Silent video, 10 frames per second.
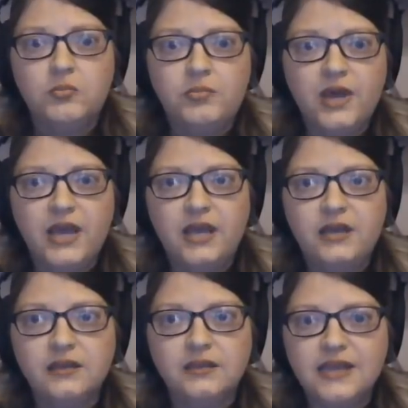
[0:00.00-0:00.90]

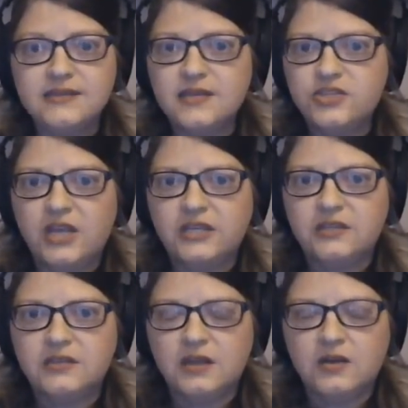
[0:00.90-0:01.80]
But last I checked,
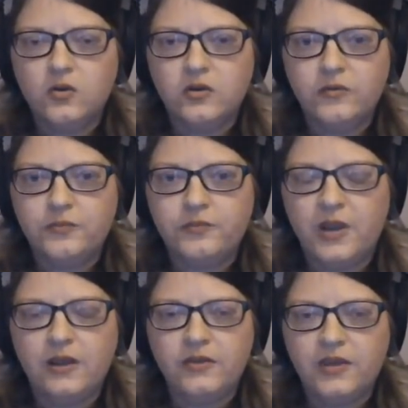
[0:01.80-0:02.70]
the
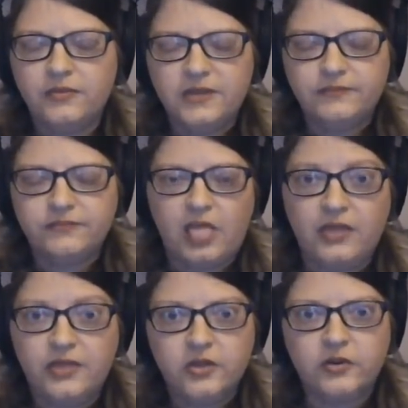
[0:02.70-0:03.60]

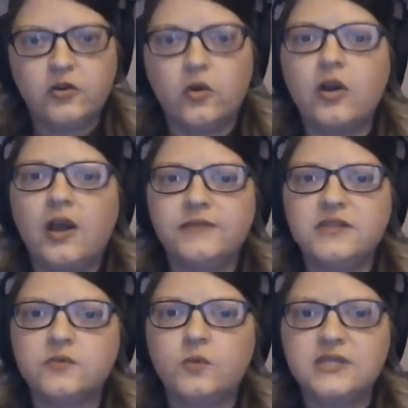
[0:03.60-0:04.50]
the clerk of court
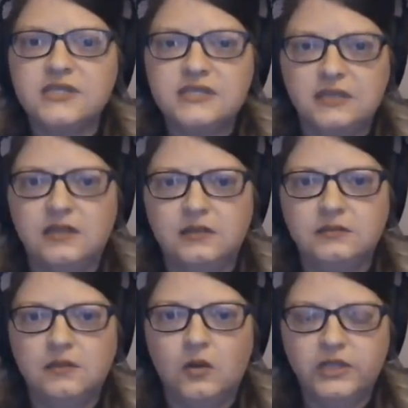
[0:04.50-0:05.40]
office was
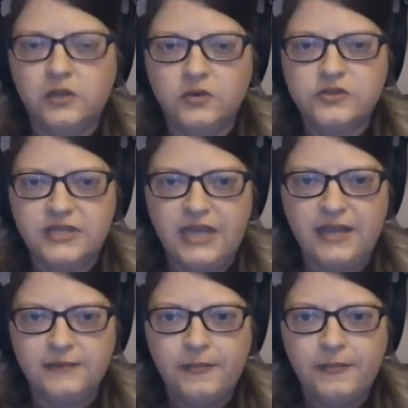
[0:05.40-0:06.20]
still only closed today.